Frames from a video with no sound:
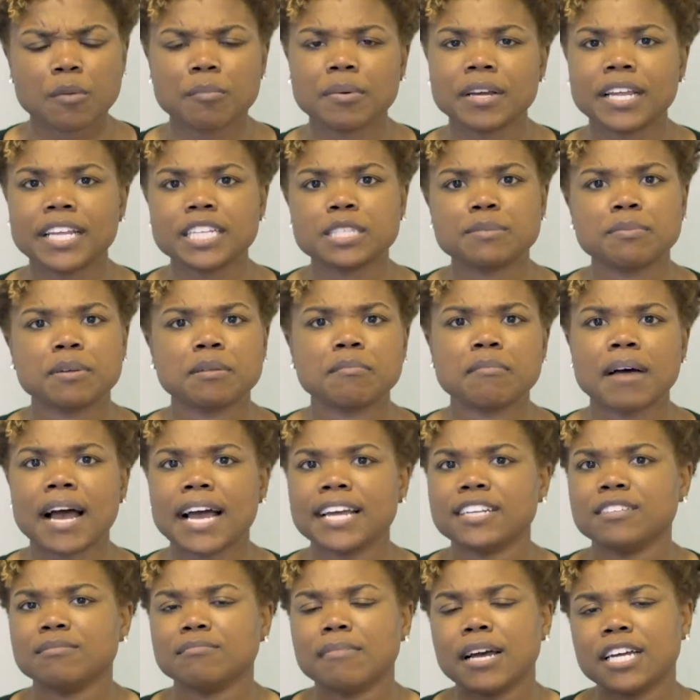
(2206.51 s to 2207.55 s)
but it's been
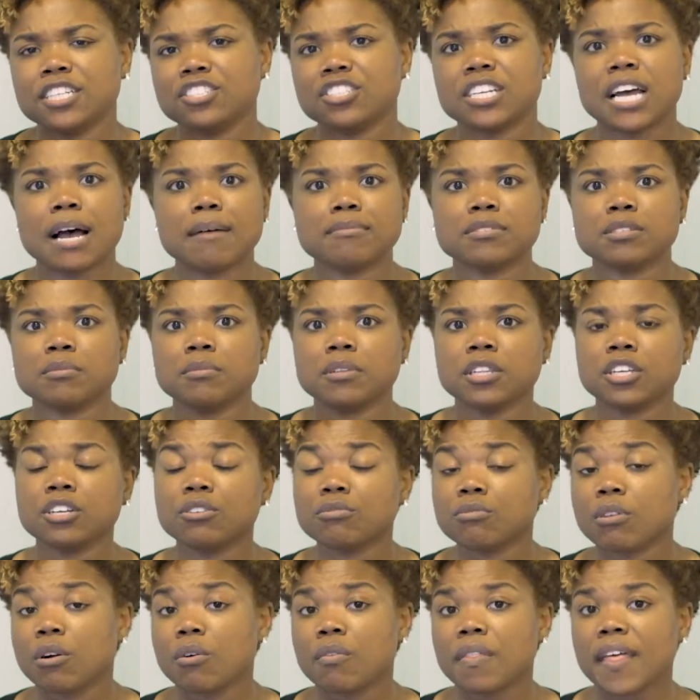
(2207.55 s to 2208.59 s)
my job to really
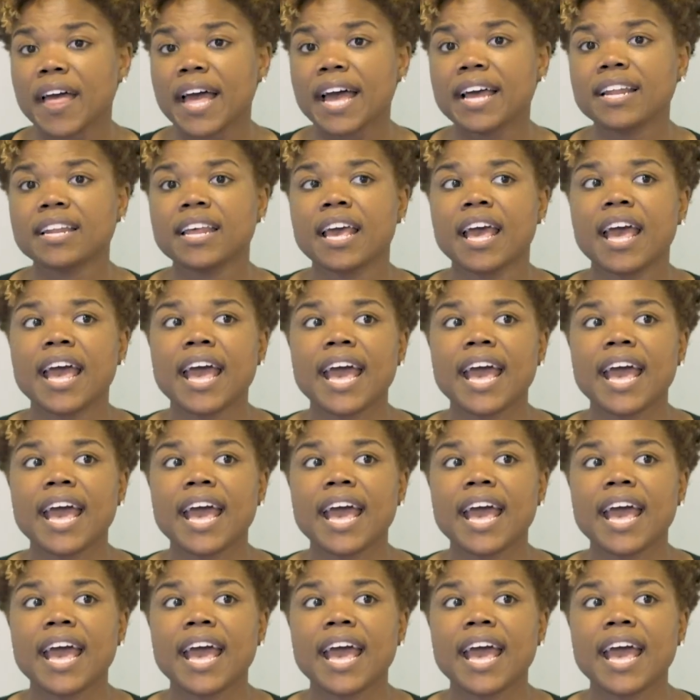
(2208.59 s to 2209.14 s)
grow that.